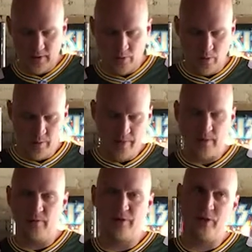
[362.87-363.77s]
one of my
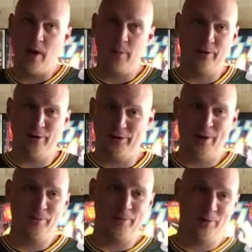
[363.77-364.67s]
favorite stops. I
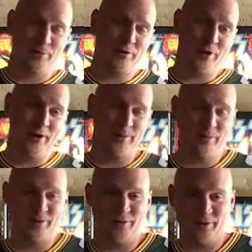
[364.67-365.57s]
stopped there 3
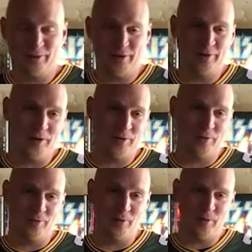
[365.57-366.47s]
times, and I stayed there
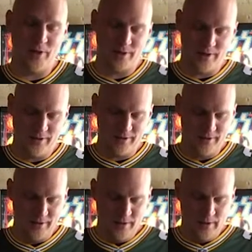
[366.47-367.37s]
for a week,
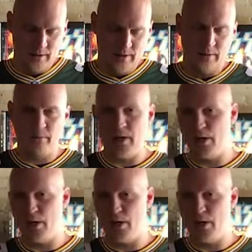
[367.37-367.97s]
and my